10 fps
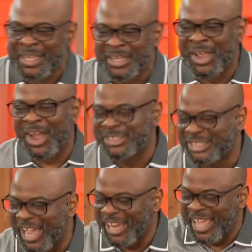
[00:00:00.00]
God's
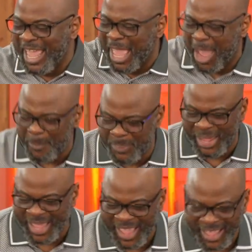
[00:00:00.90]
going to help
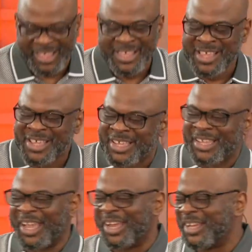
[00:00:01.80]
you.
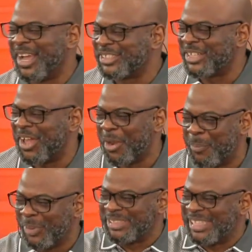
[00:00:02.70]
God's going to
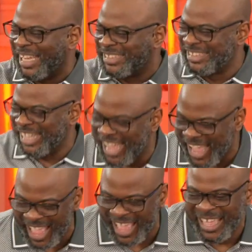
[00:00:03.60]
protect you.
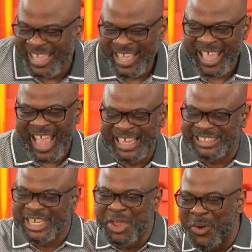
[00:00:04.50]
I
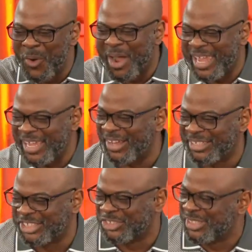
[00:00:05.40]
see you walking on the
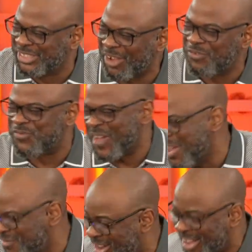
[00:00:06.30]
streets of
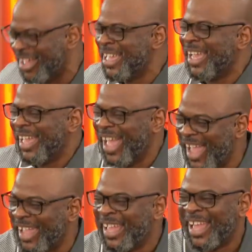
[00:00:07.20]
favor.
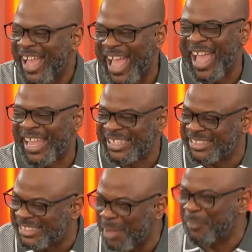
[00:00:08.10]
Hey, high
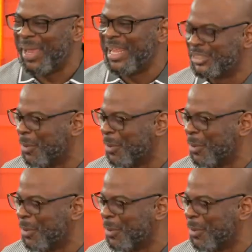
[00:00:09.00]
stepping into